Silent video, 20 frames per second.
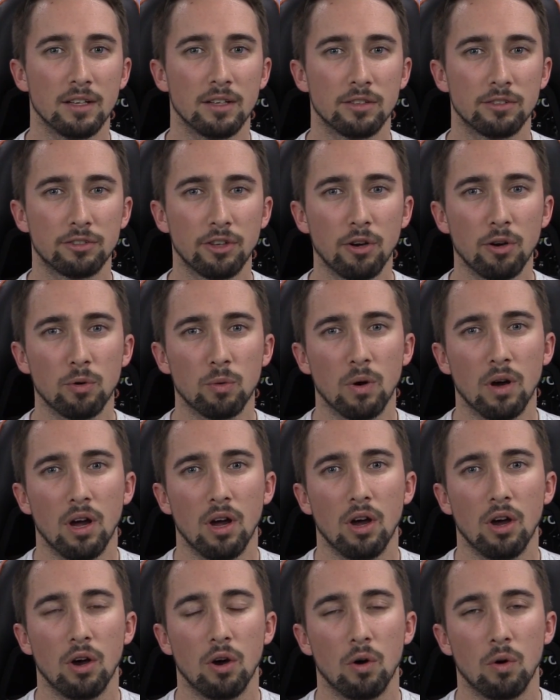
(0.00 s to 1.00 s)
So,
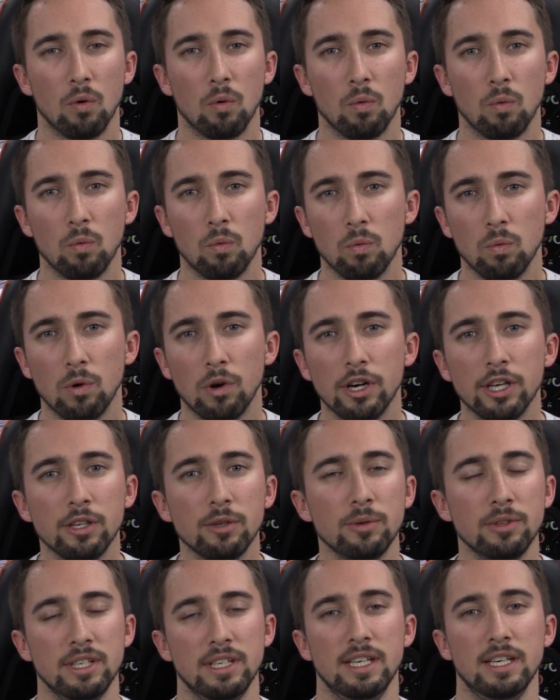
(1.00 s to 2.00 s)
what do
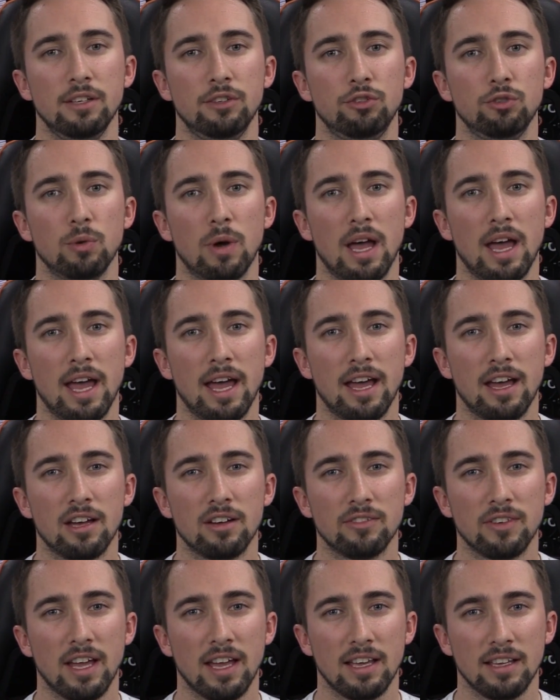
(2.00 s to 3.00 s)
you need to
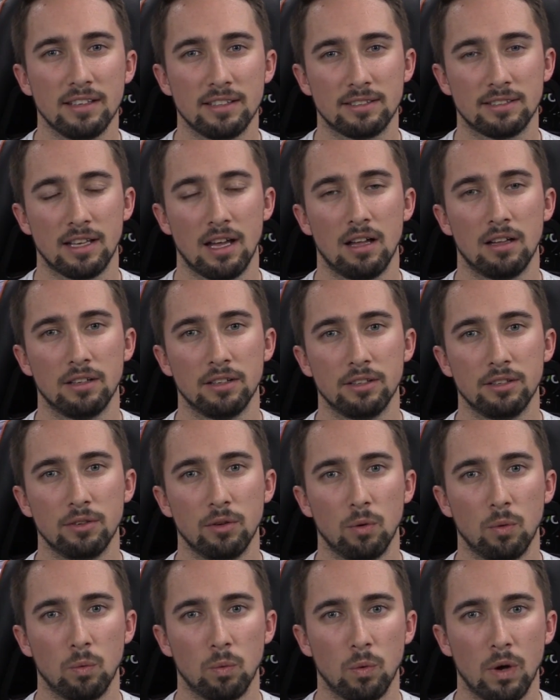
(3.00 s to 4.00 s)
have a solid
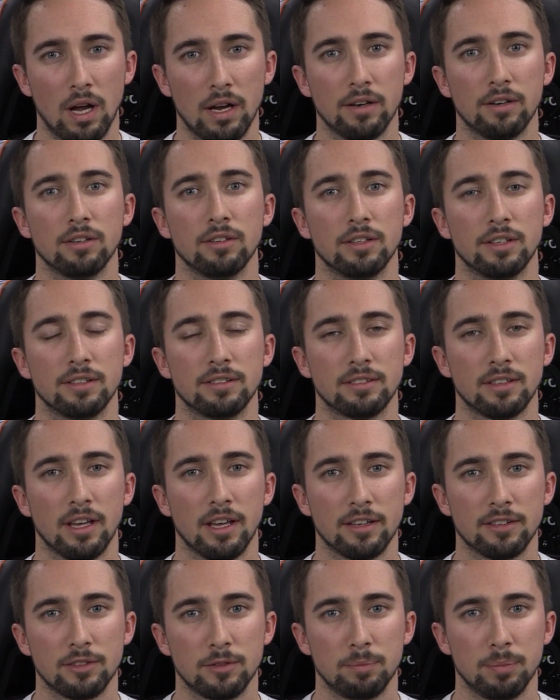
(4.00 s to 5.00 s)
wireless
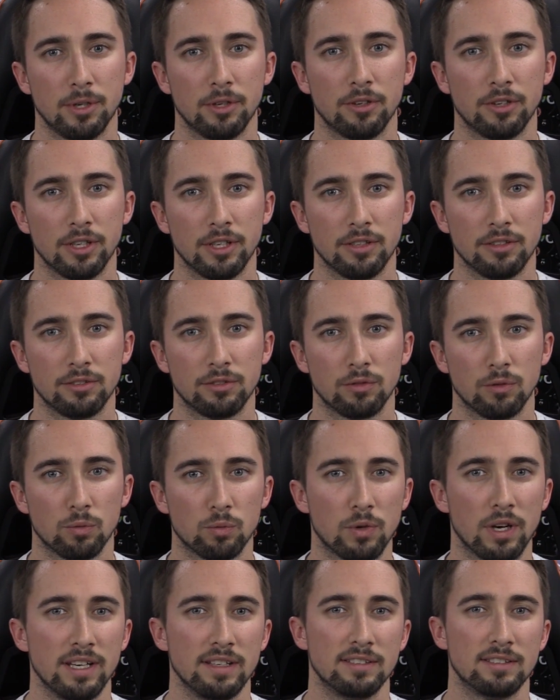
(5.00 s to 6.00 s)
experience
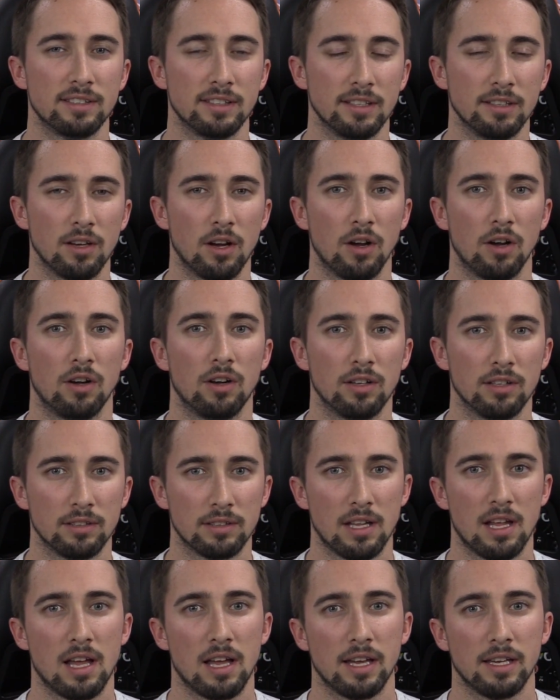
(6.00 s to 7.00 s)
racing
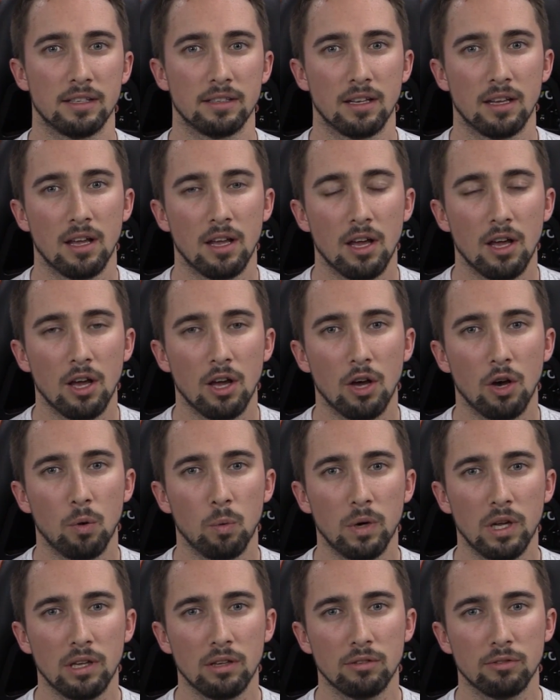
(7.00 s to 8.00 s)
online?
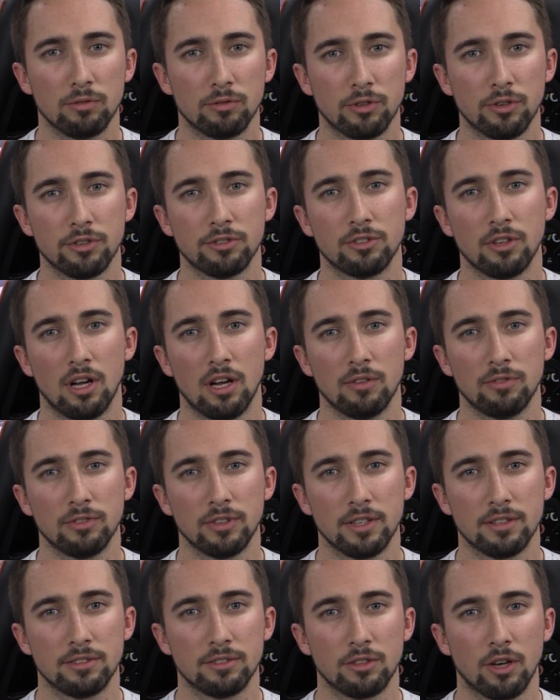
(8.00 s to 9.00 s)
Well, first off,
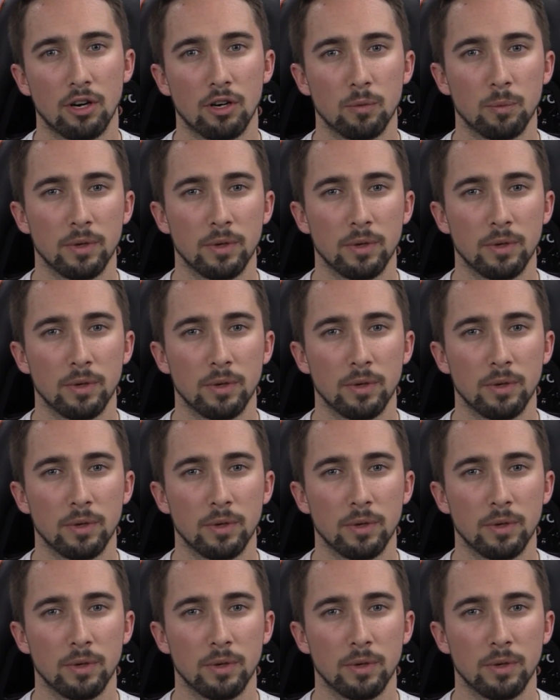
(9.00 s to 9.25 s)
let's start